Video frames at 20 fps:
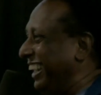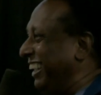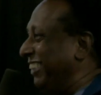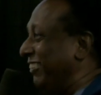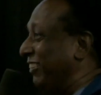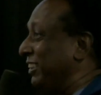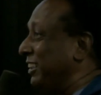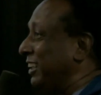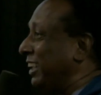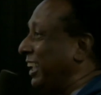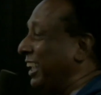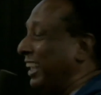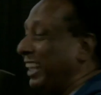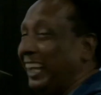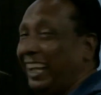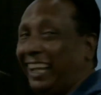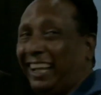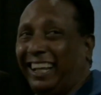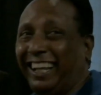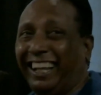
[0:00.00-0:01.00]
What the
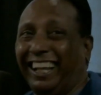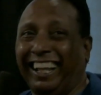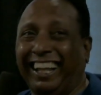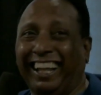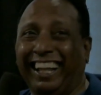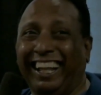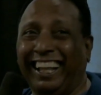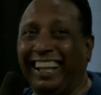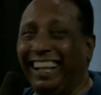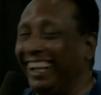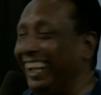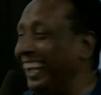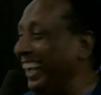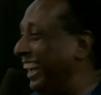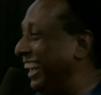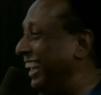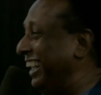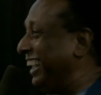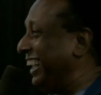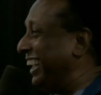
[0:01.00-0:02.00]
hell?
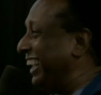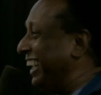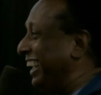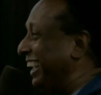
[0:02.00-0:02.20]
Huh?